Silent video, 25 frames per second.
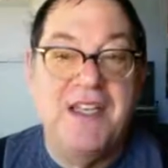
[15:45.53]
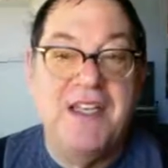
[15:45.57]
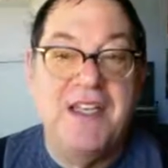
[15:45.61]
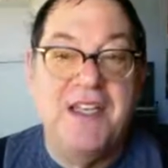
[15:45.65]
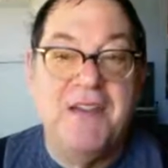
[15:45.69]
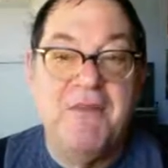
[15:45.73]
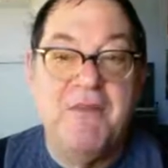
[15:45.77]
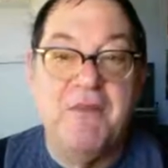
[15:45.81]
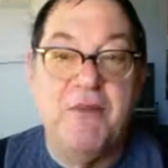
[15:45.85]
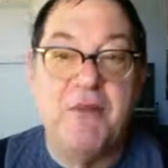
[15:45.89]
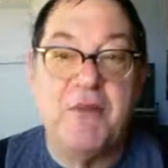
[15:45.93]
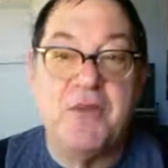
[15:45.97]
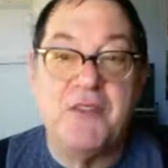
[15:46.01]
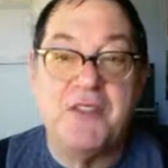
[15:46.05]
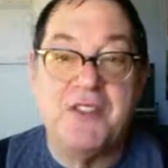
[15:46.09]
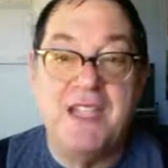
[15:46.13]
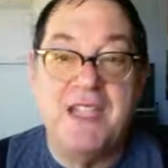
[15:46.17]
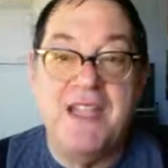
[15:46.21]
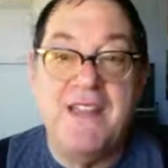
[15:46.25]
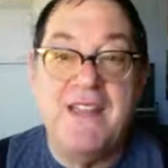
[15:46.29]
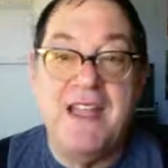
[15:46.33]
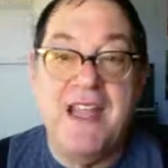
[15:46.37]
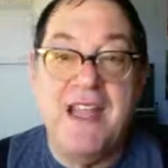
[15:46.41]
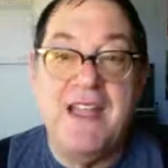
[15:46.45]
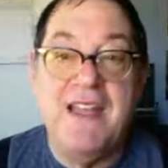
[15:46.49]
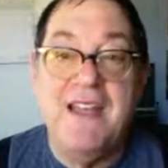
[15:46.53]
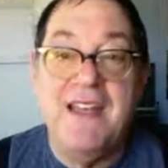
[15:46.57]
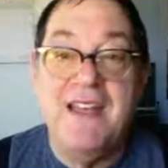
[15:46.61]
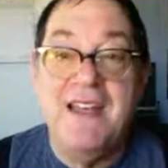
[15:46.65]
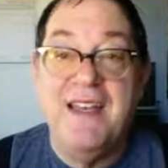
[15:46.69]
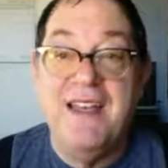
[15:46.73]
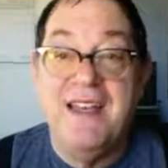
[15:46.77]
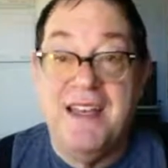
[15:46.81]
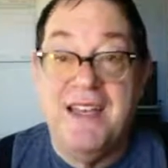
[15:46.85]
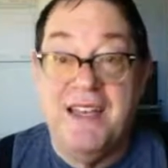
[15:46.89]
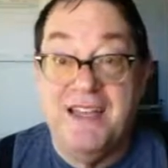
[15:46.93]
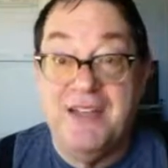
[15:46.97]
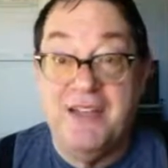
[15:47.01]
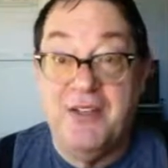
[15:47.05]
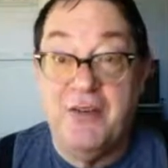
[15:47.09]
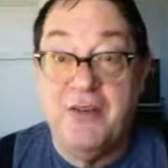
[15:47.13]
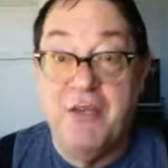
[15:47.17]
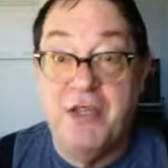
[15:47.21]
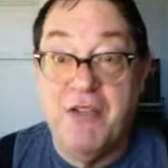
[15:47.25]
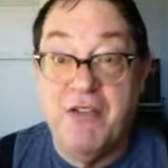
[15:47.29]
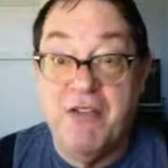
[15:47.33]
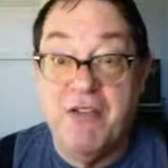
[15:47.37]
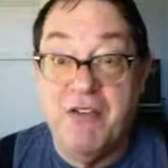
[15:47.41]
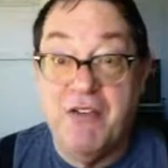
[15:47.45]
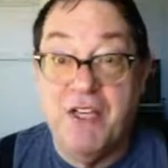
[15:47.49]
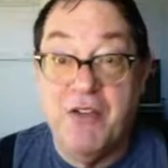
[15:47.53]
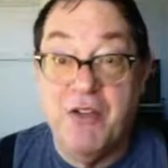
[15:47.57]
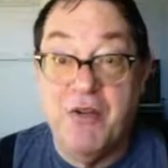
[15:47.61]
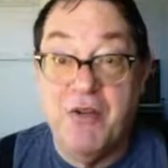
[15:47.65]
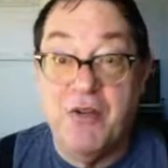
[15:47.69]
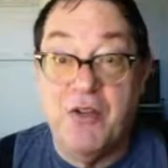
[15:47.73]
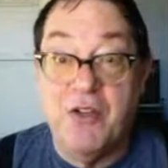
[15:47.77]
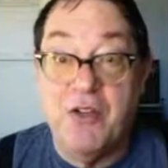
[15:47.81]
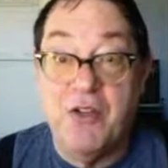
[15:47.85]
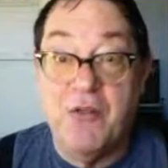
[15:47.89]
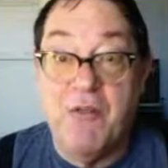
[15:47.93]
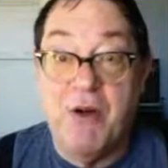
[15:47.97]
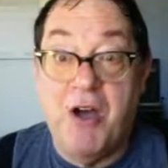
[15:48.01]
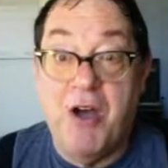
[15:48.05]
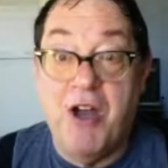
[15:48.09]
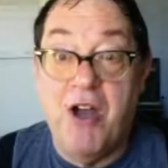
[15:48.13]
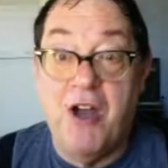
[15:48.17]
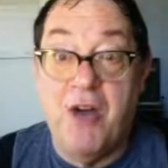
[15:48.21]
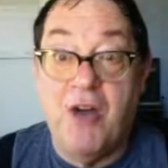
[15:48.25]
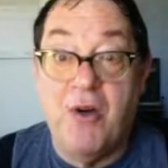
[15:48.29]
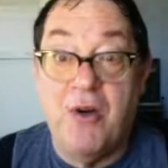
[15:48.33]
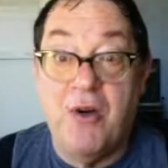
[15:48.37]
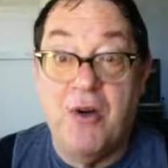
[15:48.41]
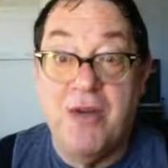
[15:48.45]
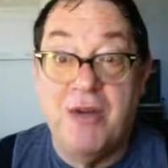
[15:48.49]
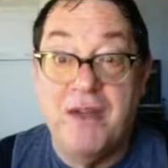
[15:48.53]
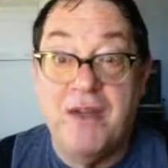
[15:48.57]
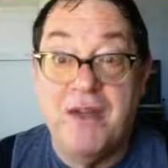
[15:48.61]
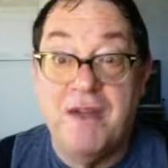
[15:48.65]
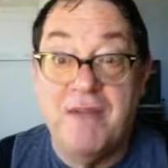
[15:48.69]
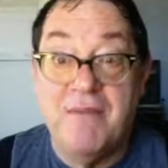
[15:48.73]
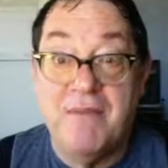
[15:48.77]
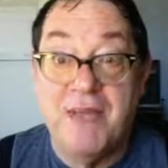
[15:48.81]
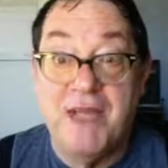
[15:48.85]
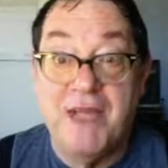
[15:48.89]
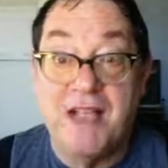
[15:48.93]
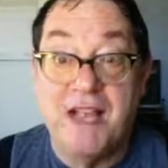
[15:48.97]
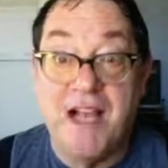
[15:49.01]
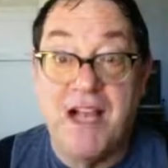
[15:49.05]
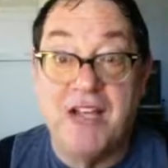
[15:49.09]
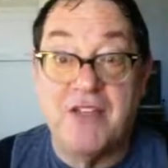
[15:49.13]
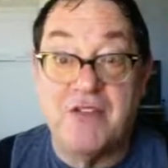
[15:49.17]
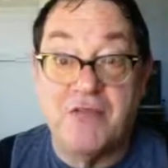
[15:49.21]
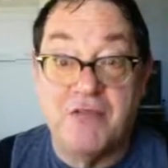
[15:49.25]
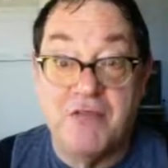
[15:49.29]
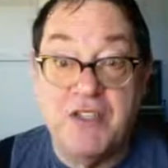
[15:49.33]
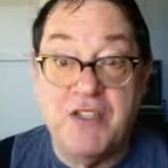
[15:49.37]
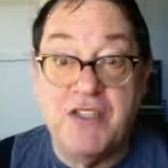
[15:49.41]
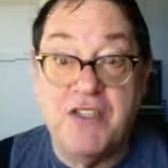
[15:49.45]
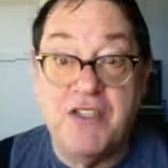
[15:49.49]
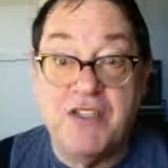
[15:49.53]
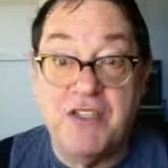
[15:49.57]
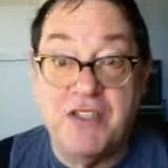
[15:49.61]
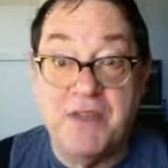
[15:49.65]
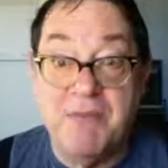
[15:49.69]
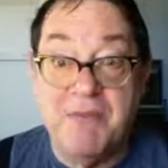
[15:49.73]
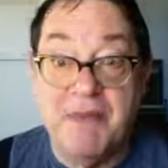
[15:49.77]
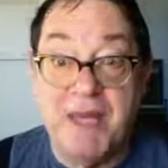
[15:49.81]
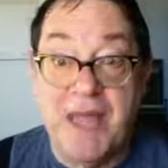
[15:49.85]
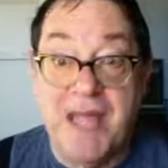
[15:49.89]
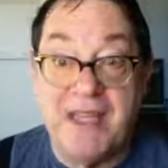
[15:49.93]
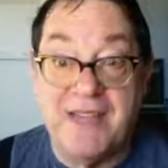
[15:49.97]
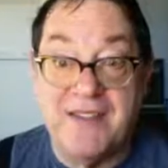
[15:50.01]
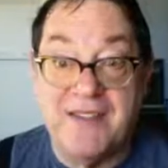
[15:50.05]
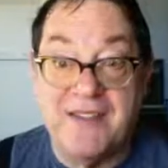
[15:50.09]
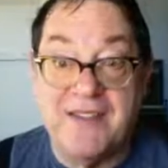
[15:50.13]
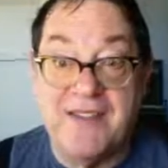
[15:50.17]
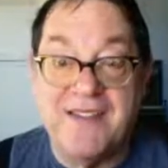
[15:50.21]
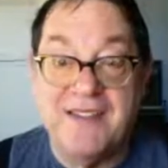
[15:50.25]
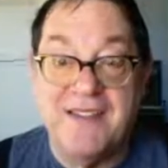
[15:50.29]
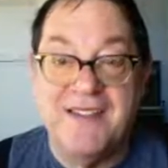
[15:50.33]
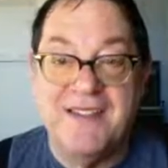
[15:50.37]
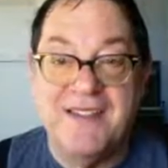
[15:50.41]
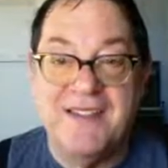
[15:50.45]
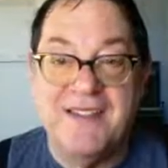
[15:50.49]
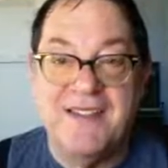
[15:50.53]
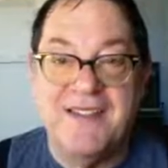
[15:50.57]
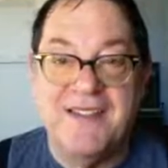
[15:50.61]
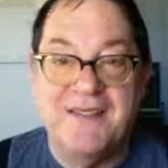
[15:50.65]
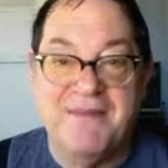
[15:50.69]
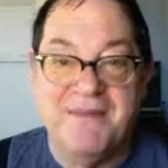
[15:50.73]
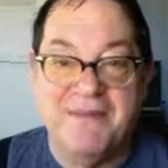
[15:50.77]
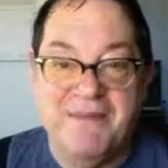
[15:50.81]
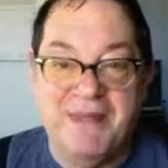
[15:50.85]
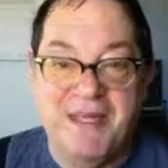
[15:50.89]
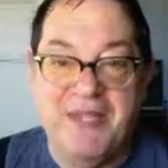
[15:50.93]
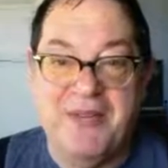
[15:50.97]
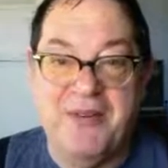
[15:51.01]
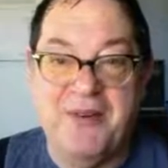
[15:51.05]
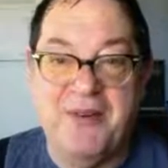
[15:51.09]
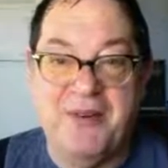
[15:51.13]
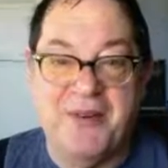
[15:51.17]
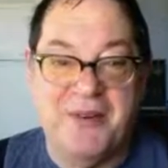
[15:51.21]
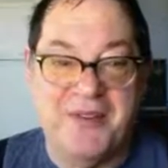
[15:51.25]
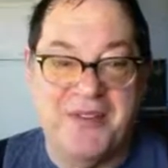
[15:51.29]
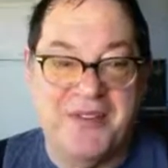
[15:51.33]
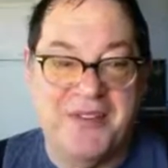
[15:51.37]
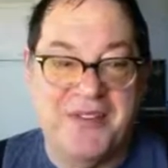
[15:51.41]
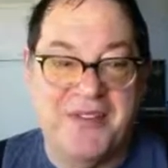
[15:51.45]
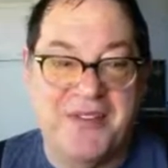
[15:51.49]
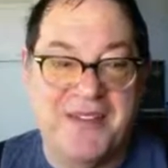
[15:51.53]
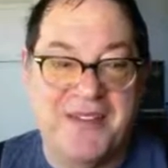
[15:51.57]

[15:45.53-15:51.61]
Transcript: But we'll see you then until we greet you on the morrow. May God's richest and blessed be yours.